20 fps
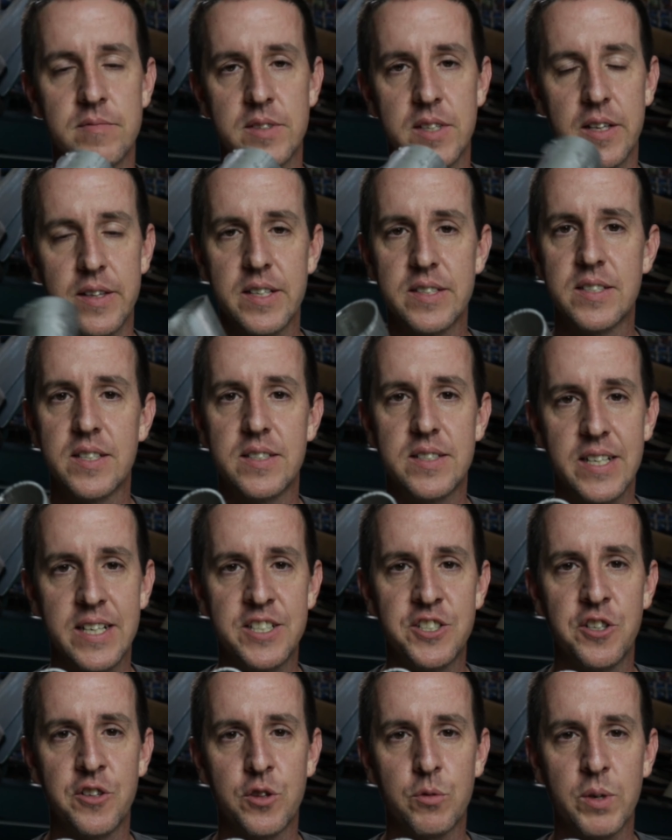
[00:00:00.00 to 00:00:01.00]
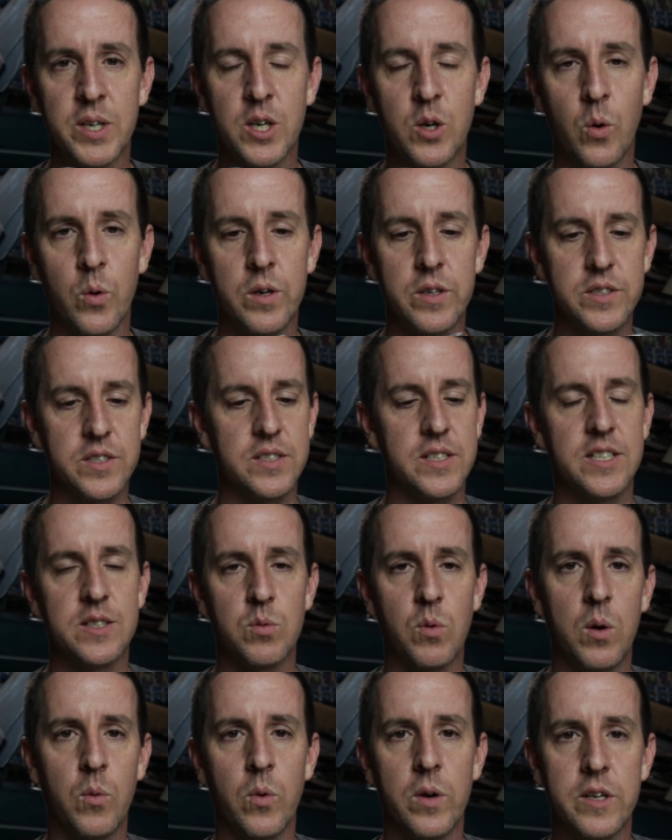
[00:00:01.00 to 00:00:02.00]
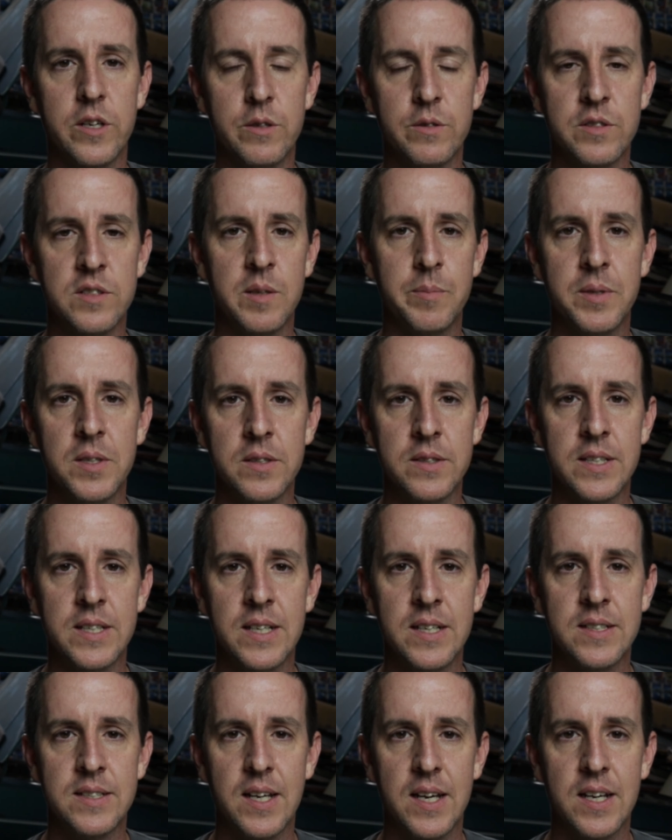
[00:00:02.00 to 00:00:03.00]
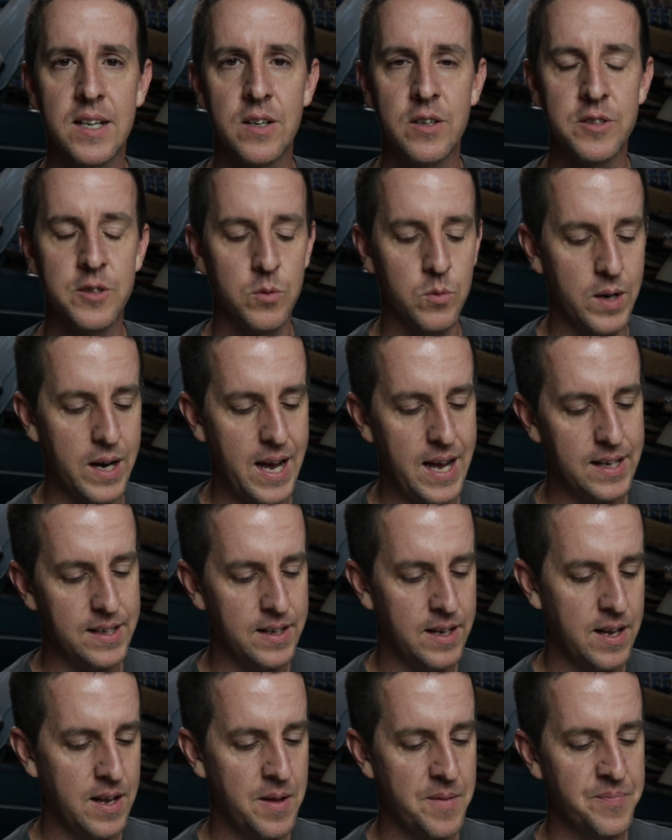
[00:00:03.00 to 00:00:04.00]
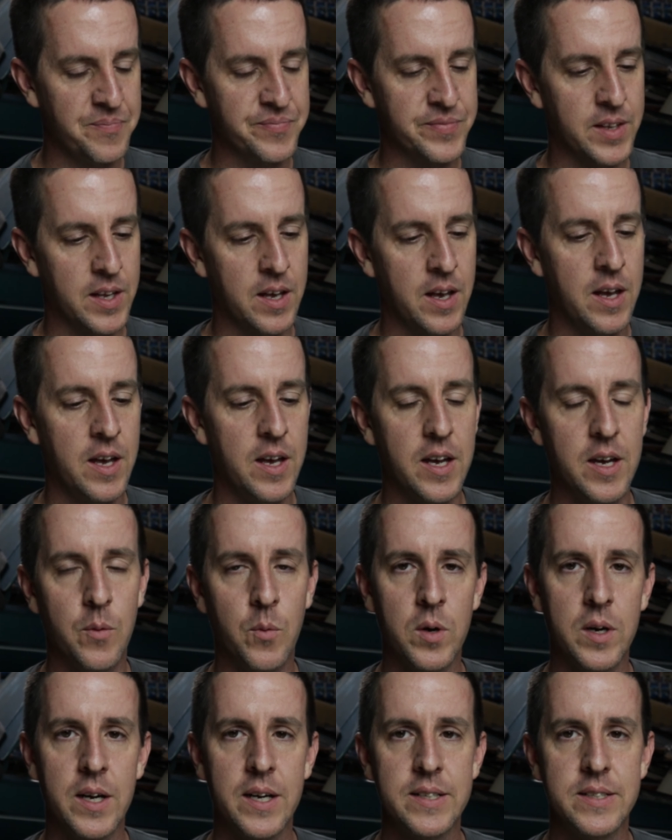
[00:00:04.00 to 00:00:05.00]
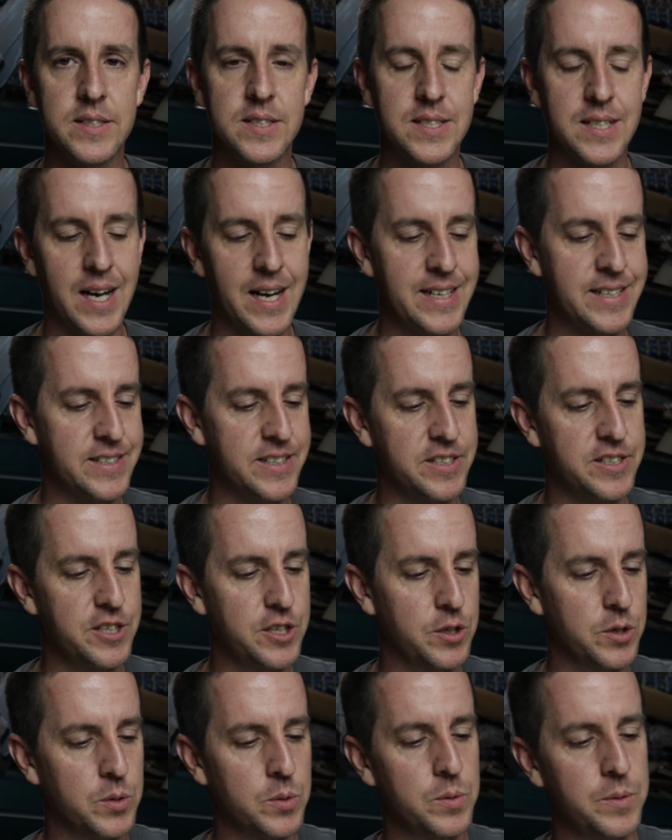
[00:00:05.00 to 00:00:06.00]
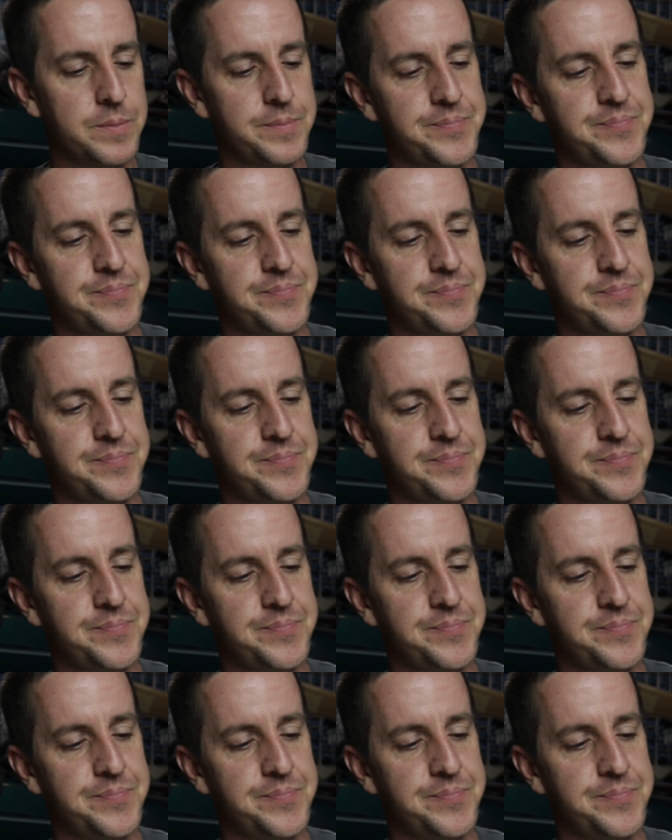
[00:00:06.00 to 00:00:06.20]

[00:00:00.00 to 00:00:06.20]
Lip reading: Now this is 1 3/4. It's what we're using to build the intake on the Rat. And what I decided to do,